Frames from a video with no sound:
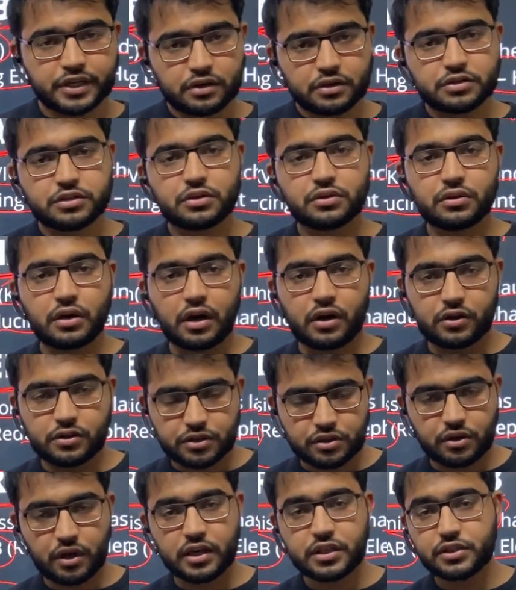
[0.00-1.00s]

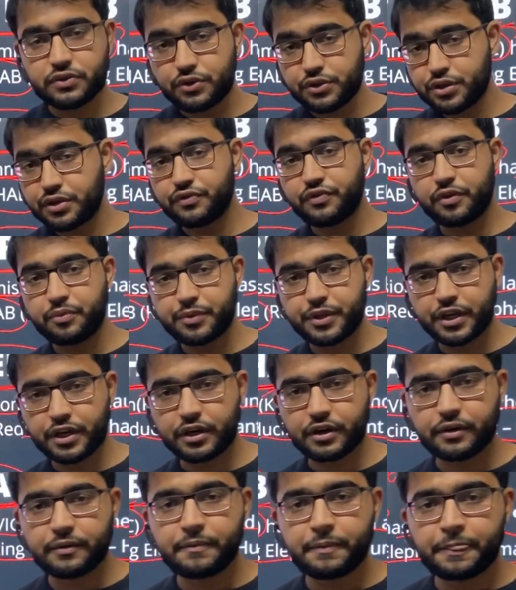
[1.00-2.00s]
also ask question from here.